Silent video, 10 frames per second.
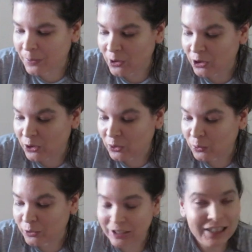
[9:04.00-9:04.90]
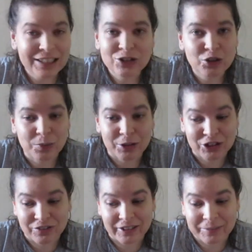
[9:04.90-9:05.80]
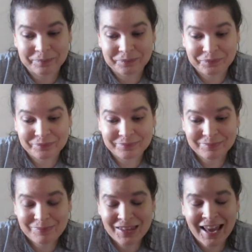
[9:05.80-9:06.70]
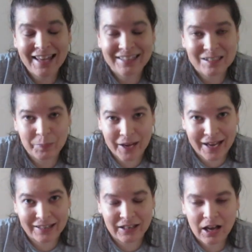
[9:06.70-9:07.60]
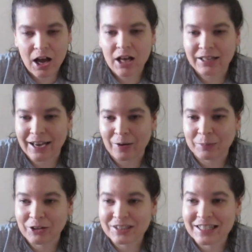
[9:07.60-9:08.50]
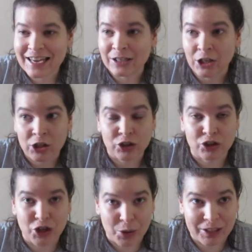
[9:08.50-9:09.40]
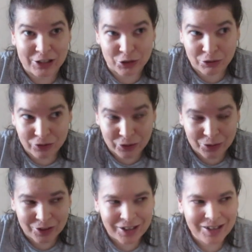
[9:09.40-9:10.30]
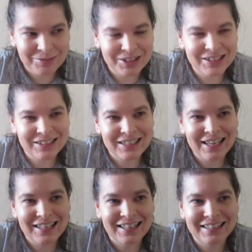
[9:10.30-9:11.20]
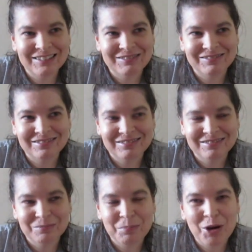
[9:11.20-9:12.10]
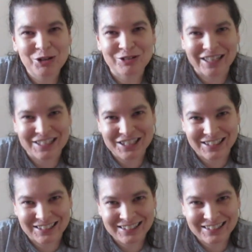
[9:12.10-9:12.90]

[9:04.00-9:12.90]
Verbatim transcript: but we're eating too much of it and it's bad. Now, I'm not saying don't eat junk food. I'm just saying moderation.